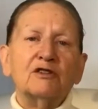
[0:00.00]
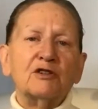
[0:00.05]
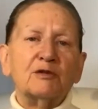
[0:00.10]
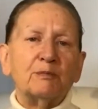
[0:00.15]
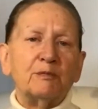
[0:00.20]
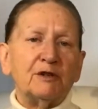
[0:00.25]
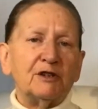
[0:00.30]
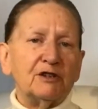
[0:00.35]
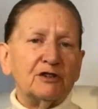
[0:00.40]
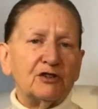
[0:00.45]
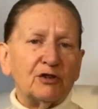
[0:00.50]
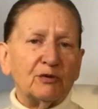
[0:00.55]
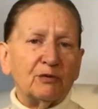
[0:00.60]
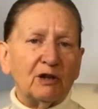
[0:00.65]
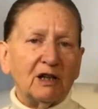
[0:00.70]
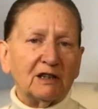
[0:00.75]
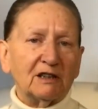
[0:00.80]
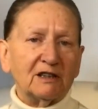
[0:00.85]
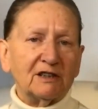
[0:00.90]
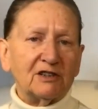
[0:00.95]

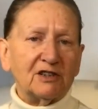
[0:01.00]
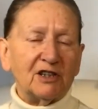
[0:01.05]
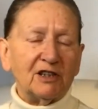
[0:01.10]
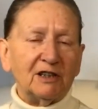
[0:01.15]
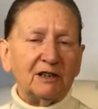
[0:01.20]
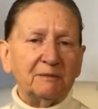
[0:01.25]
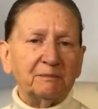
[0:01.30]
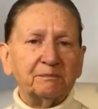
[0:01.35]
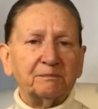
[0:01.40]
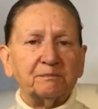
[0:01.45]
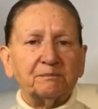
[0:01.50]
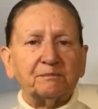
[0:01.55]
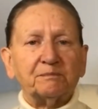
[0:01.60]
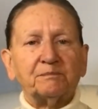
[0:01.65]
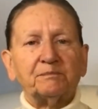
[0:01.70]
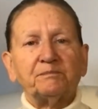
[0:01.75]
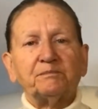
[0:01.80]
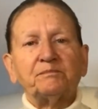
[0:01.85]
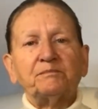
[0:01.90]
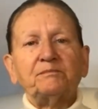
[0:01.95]
spirituality.
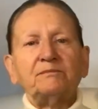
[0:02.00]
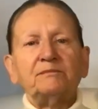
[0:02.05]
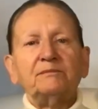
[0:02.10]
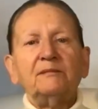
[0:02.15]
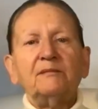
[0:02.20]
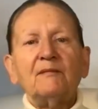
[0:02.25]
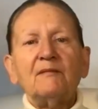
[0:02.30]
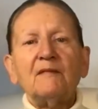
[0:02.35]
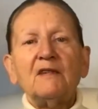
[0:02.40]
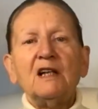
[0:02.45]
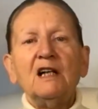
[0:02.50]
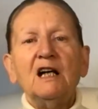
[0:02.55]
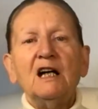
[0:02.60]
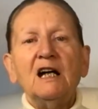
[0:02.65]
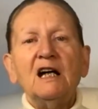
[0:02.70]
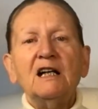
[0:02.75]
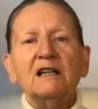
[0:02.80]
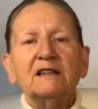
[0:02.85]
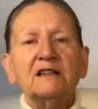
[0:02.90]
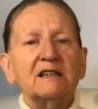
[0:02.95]

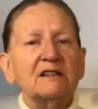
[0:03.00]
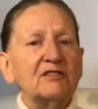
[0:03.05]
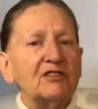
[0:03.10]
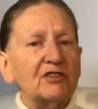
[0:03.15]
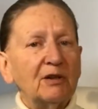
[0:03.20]
And in